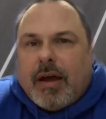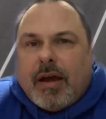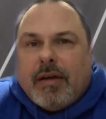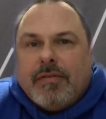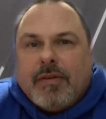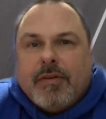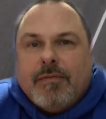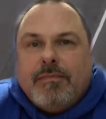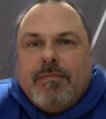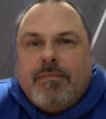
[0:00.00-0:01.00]
I've
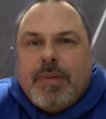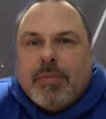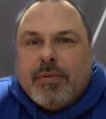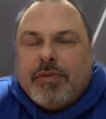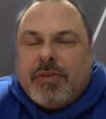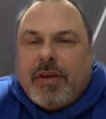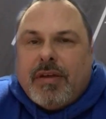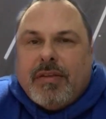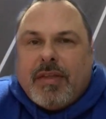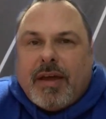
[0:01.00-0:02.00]
heard people
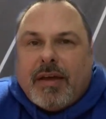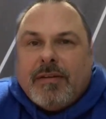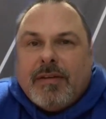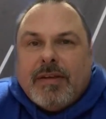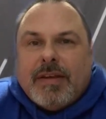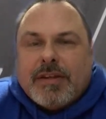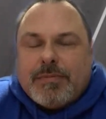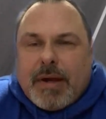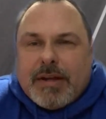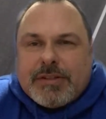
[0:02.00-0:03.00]
say that it's
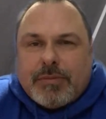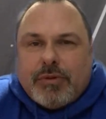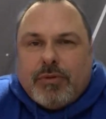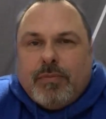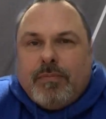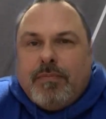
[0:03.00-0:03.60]
possible,